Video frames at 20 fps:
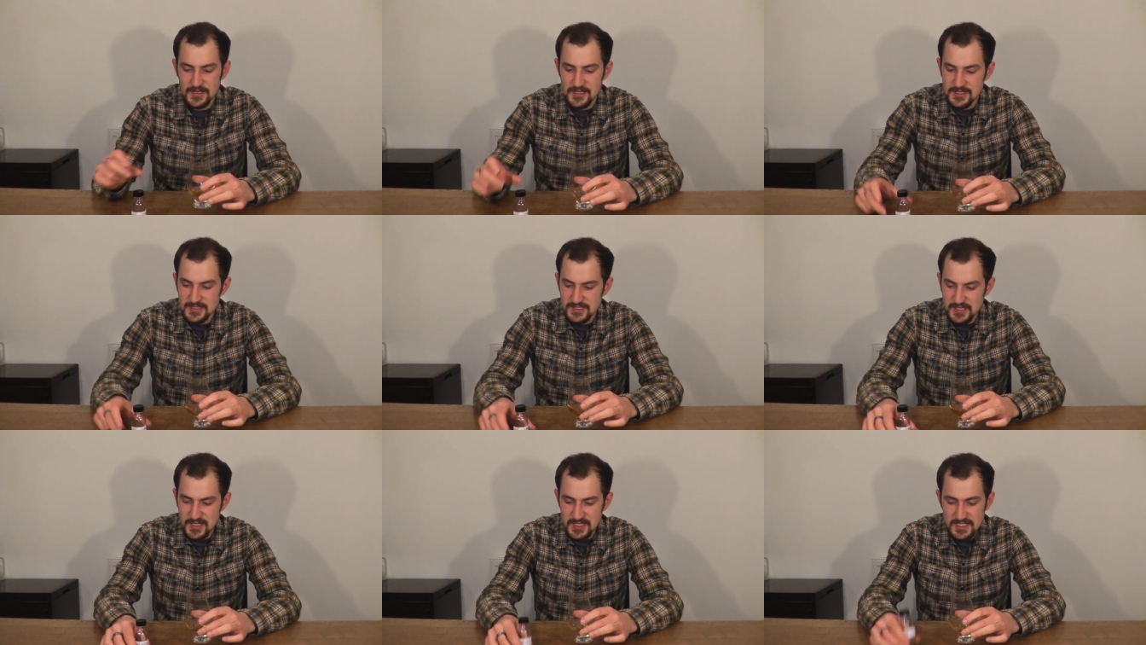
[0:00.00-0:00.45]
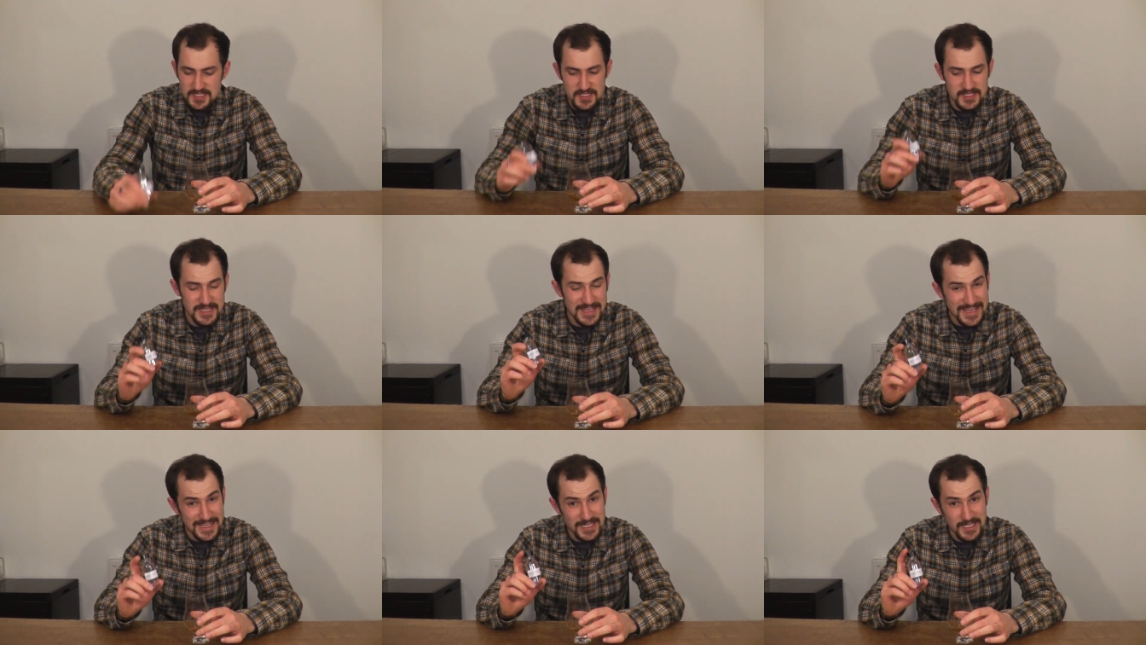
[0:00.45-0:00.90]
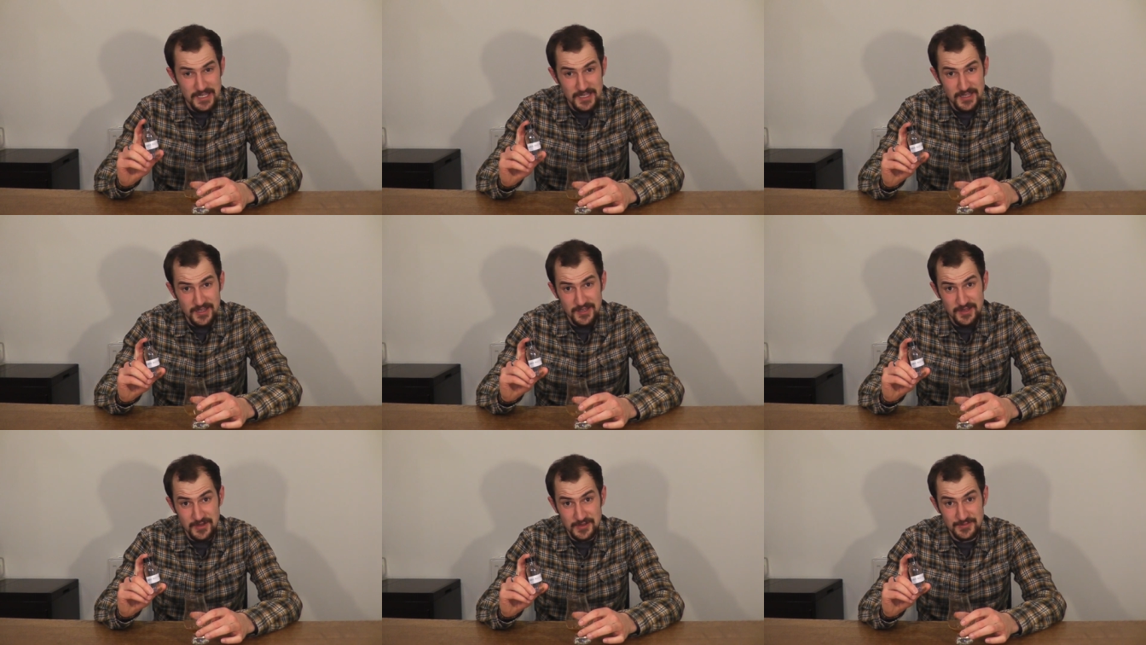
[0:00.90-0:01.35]
So this is an
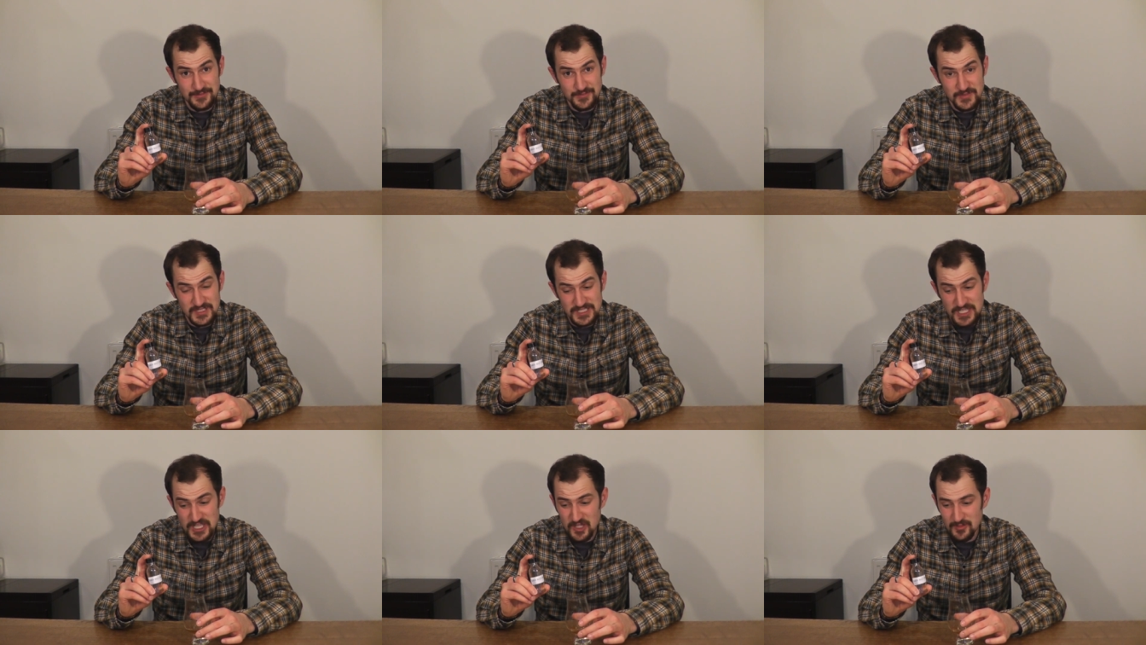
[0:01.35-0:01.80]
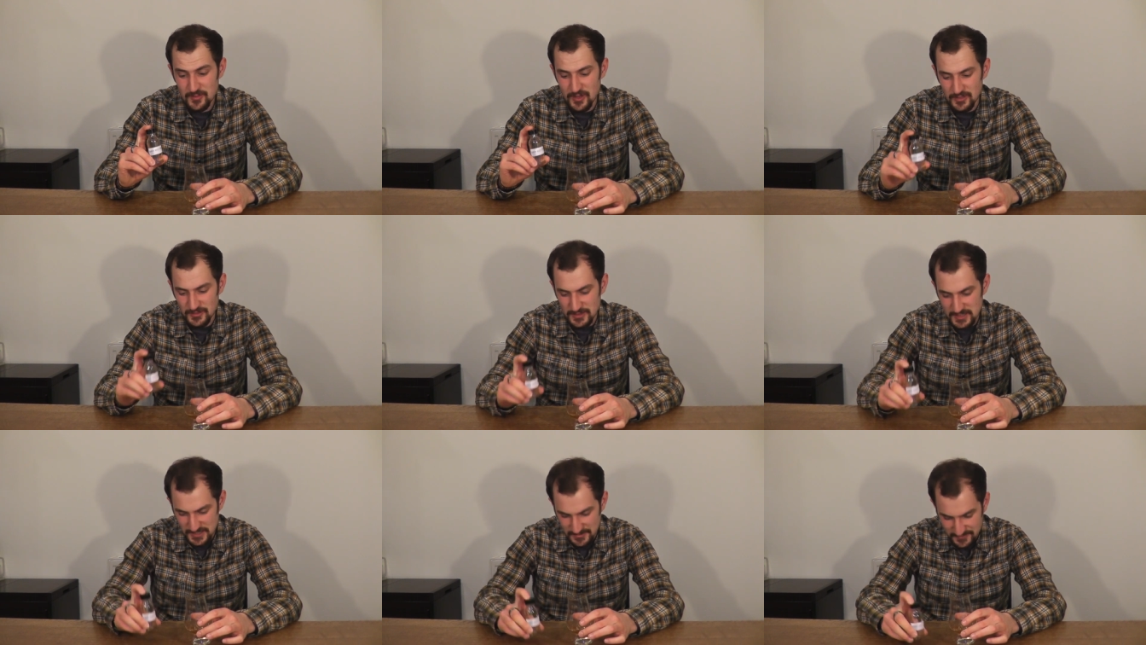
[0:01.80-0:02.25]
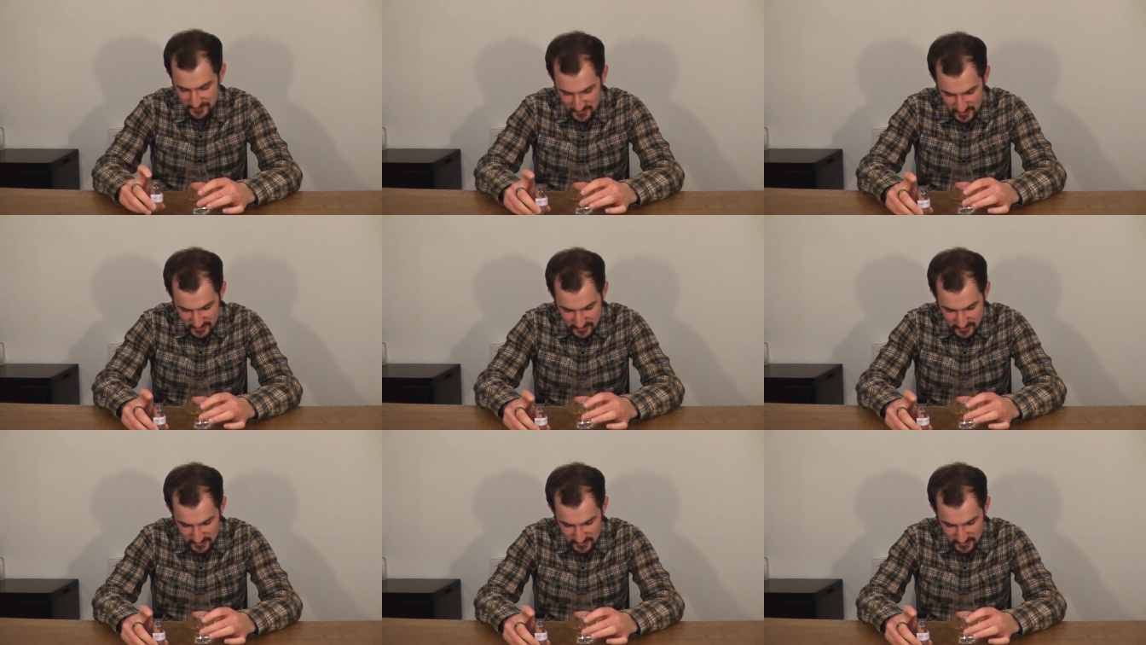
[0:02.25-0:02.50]
Indian single malt.